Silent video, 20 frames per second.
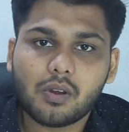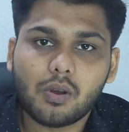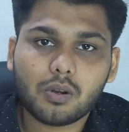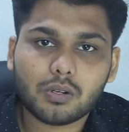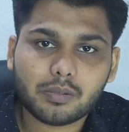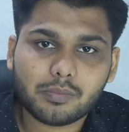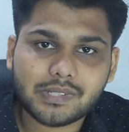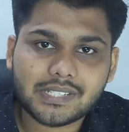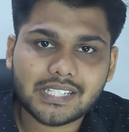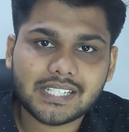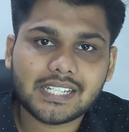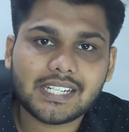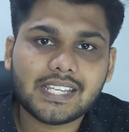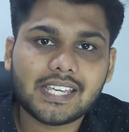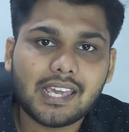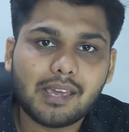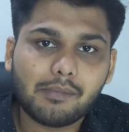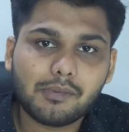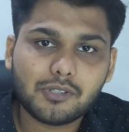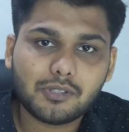automatically
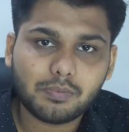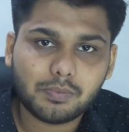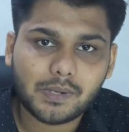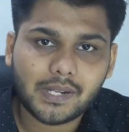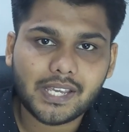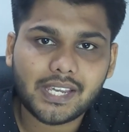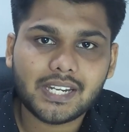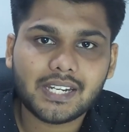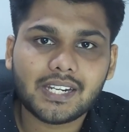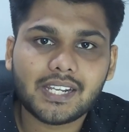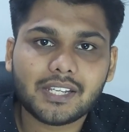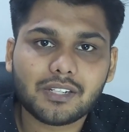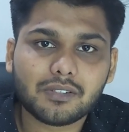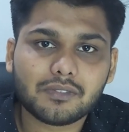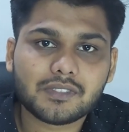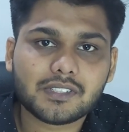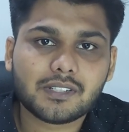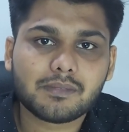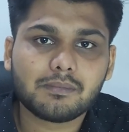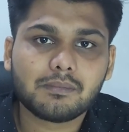came into play in light of
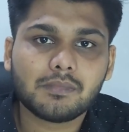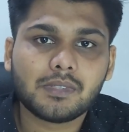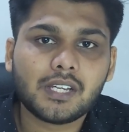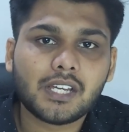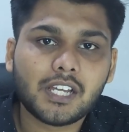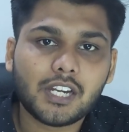some